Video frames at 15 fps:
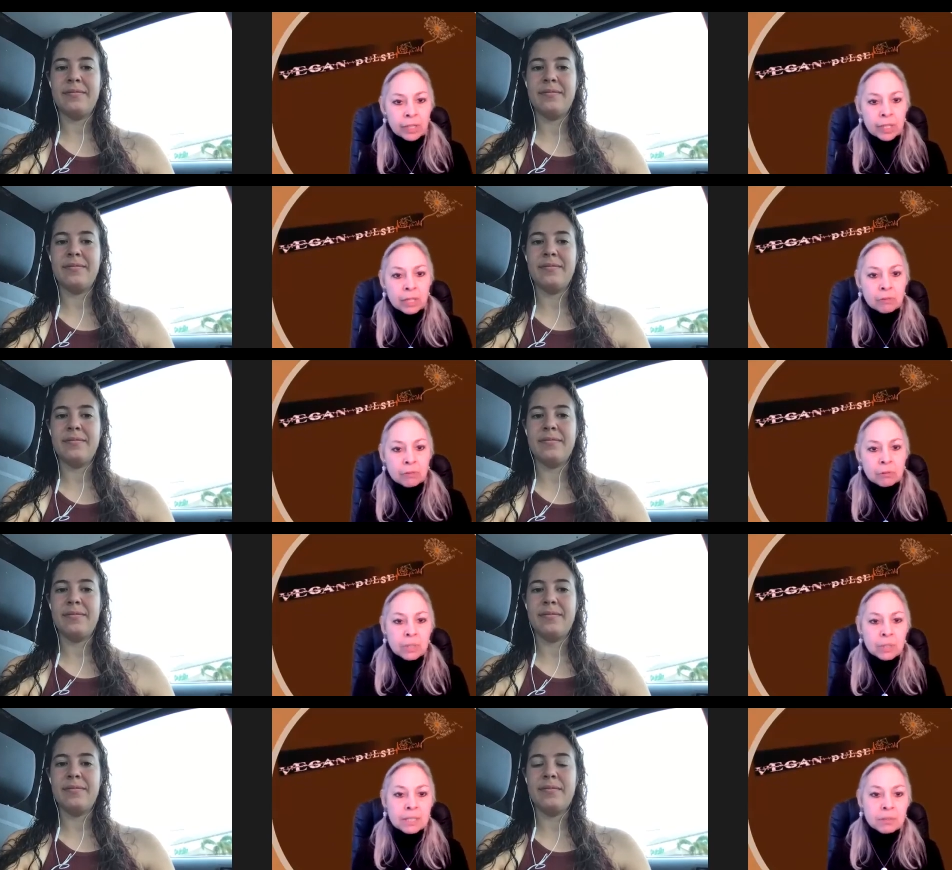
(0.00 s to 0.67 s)
Speaker 1: de
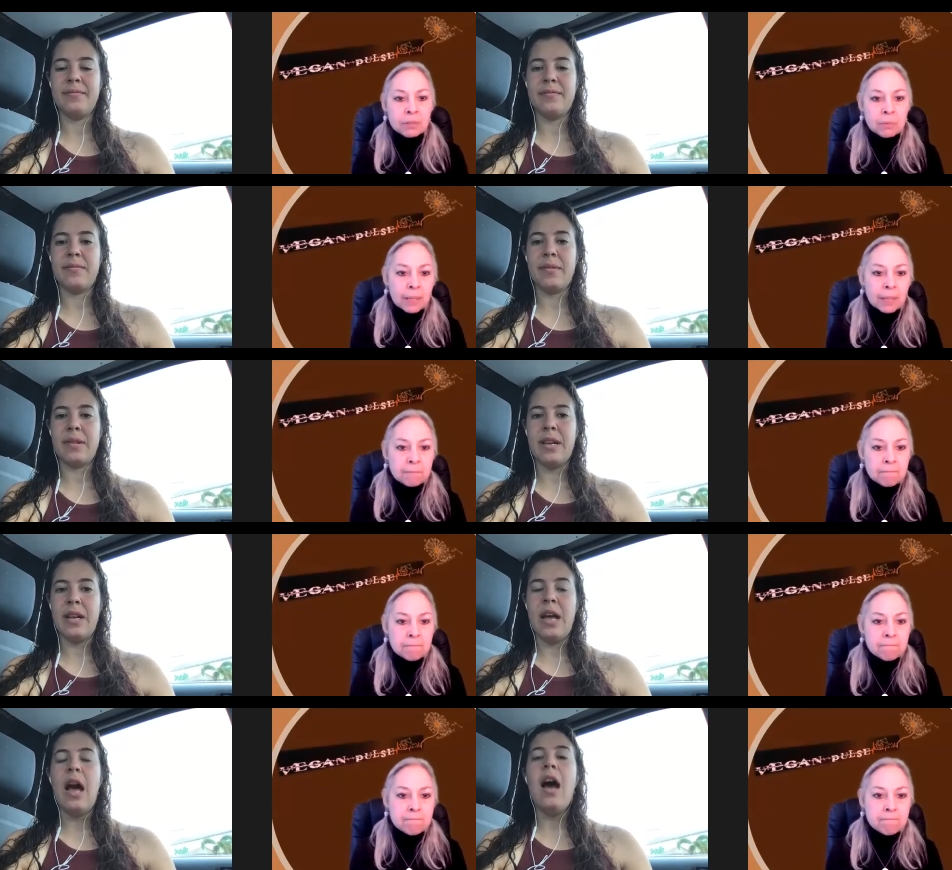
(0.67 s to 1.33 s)
caruna as well
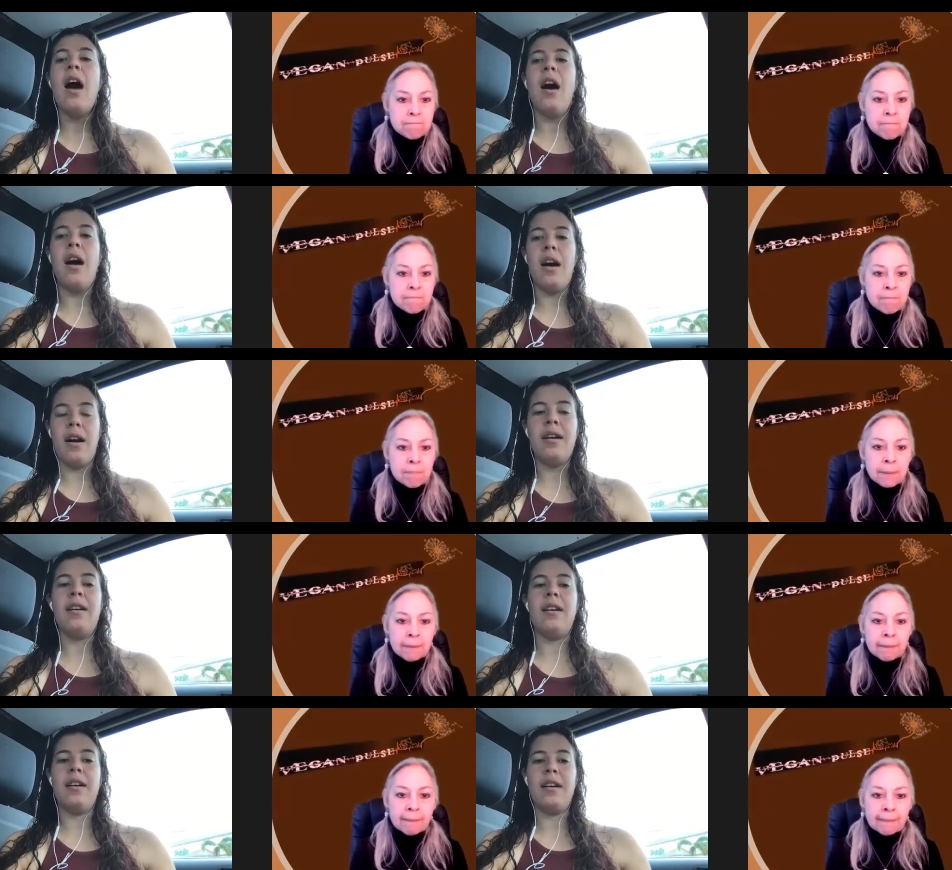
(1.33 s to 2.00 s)

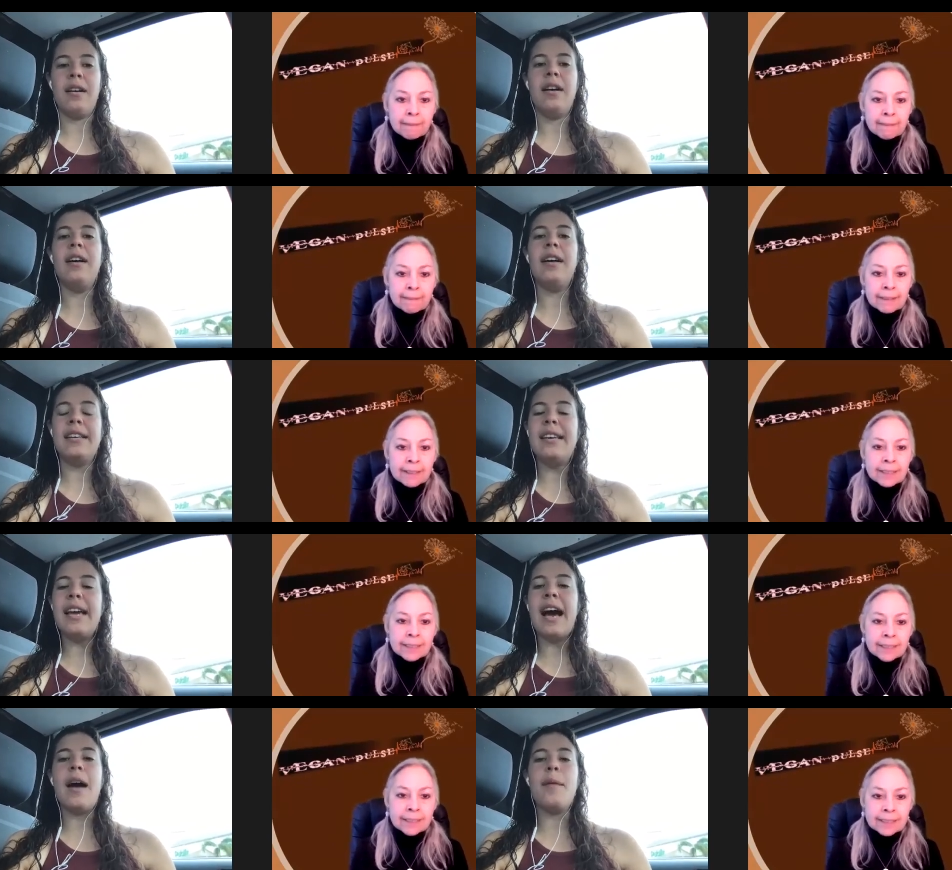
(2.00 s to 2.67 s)

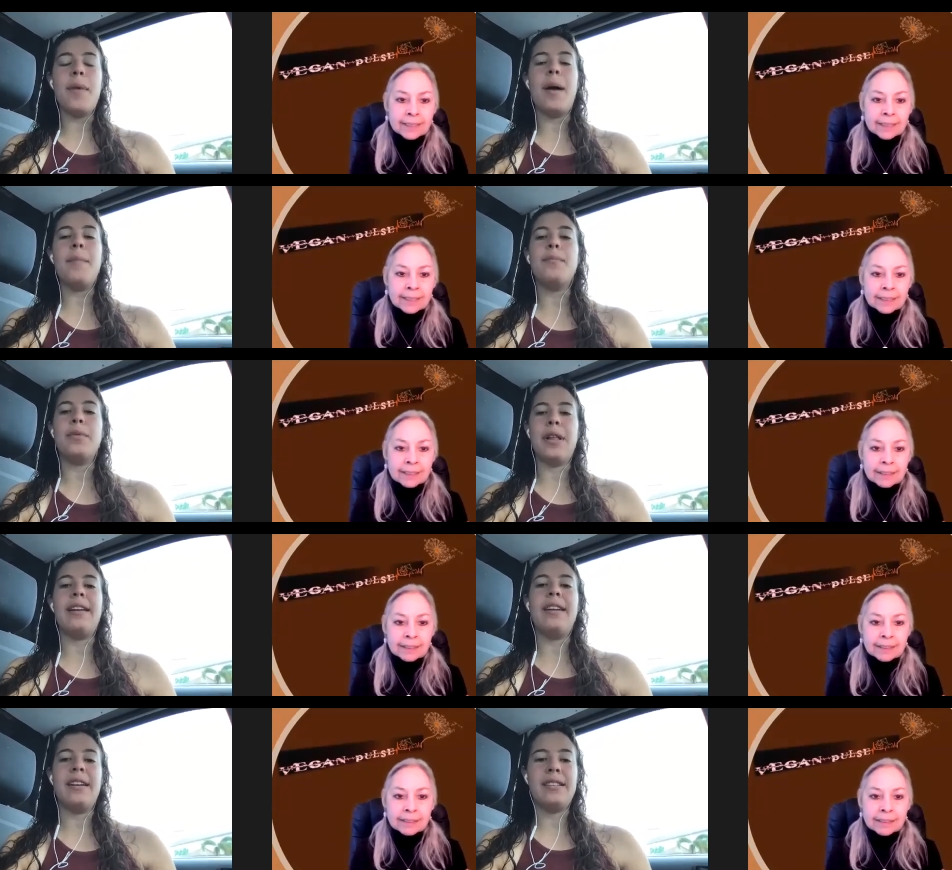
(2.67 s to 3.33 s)
Speaker 2: yeah I'm, I'm
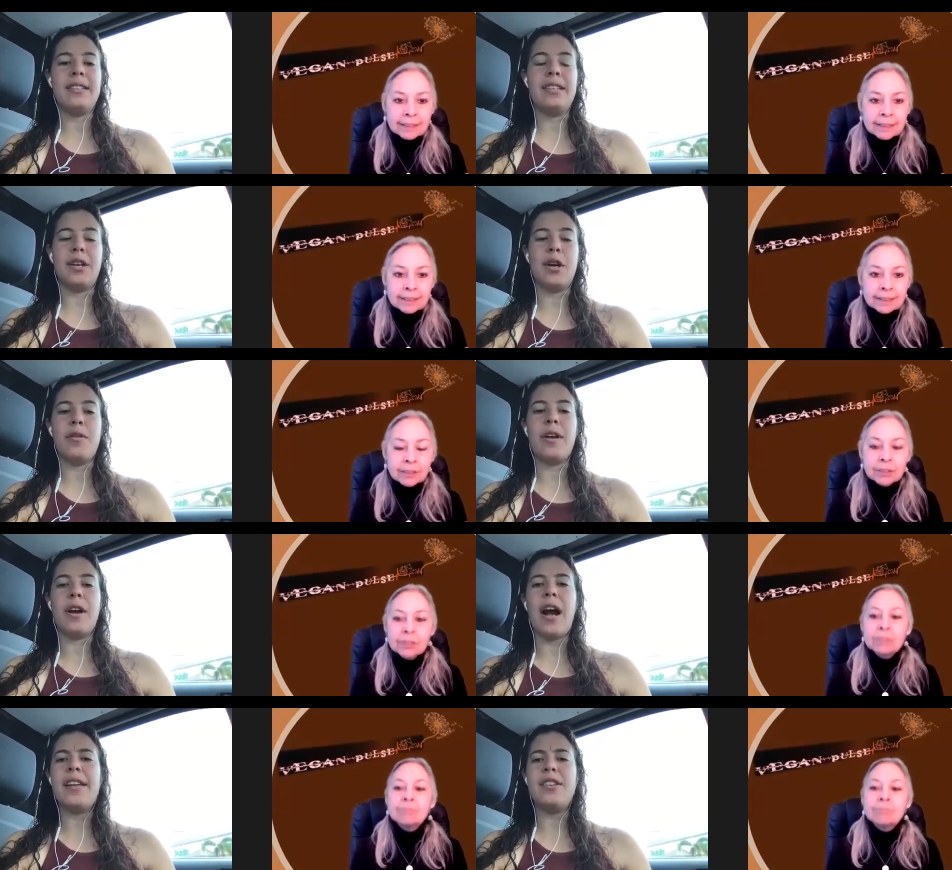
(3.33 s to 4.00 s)
planning to go
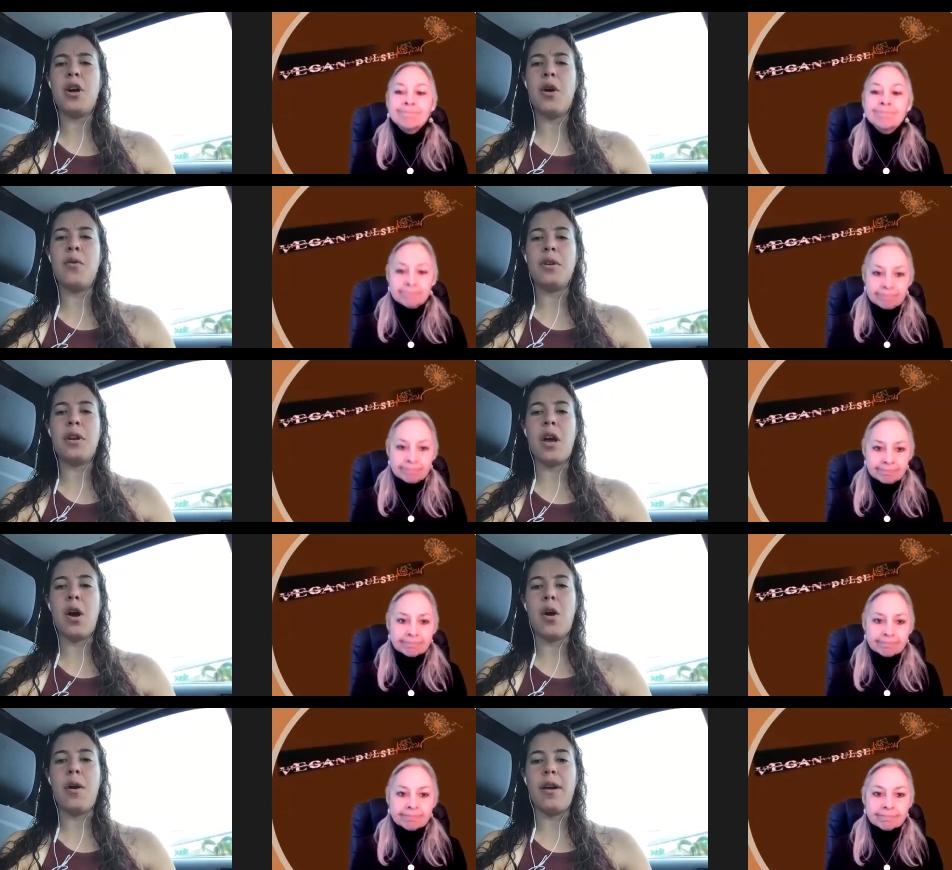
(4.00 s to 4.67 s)
there i don't
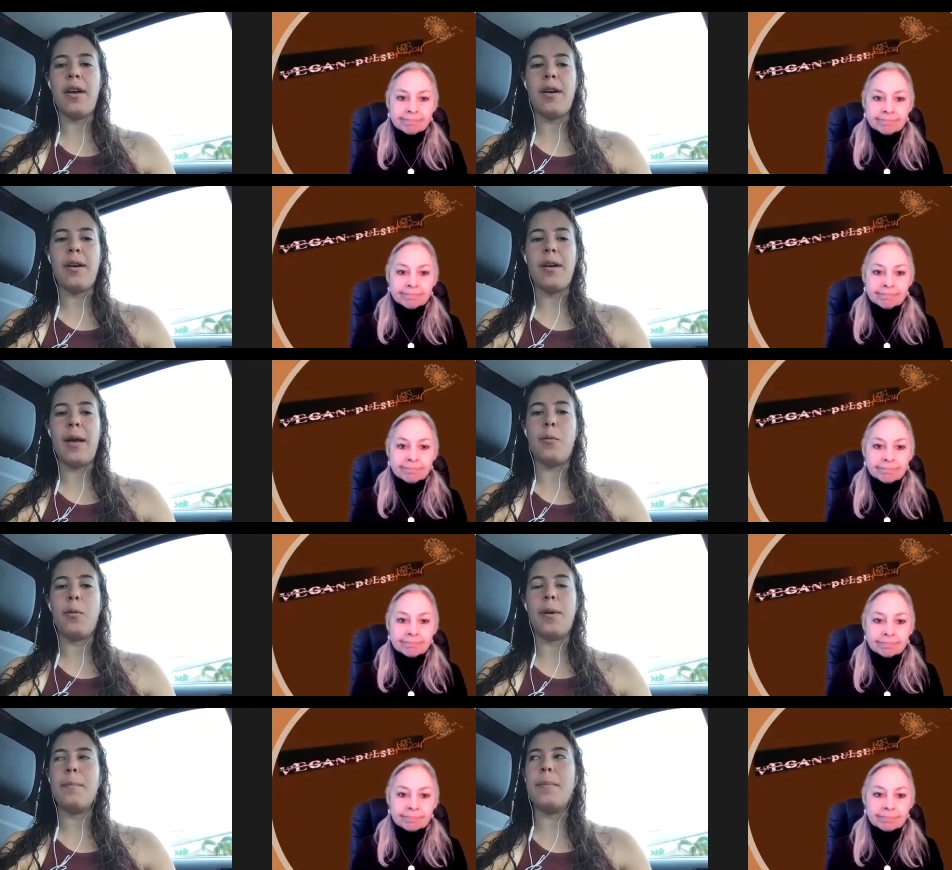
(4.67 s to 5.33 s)
know
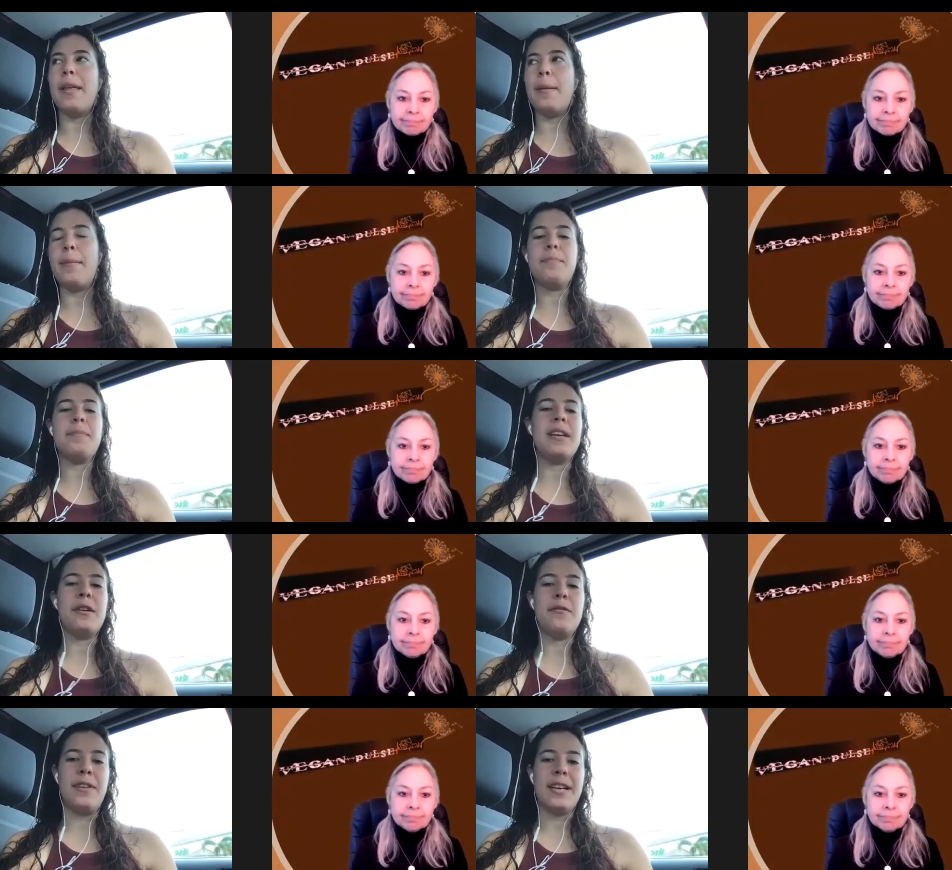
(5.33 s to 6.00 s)
we it might
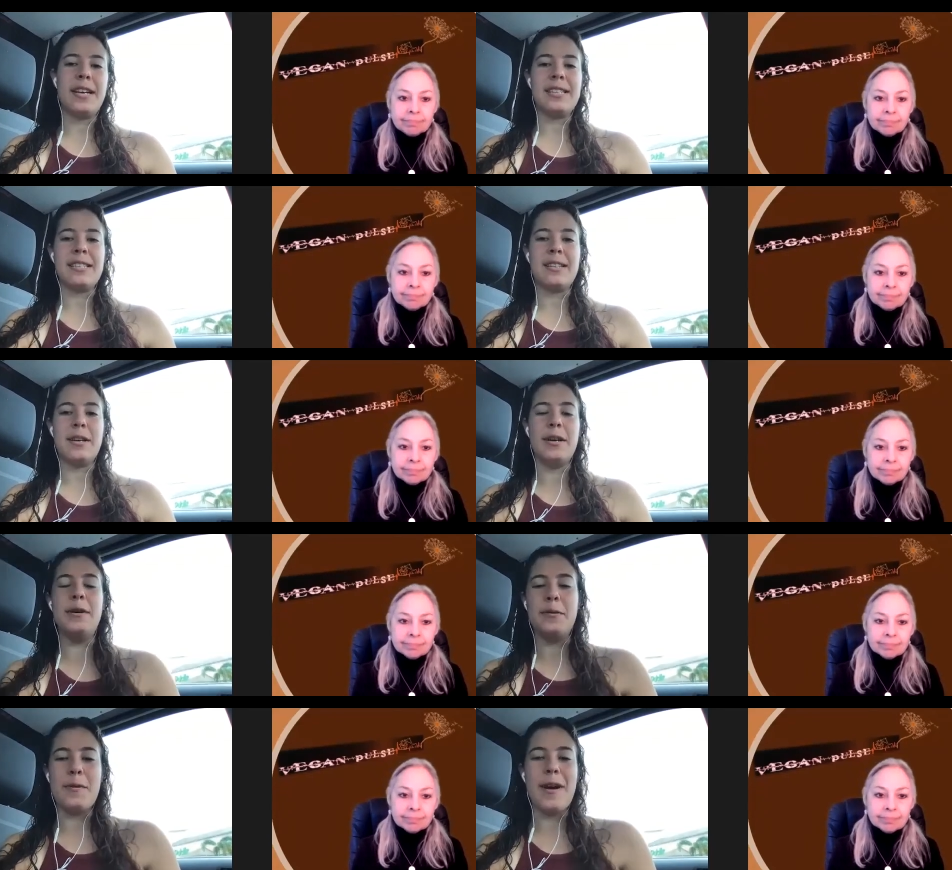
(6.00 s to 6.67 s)
be iffy because of the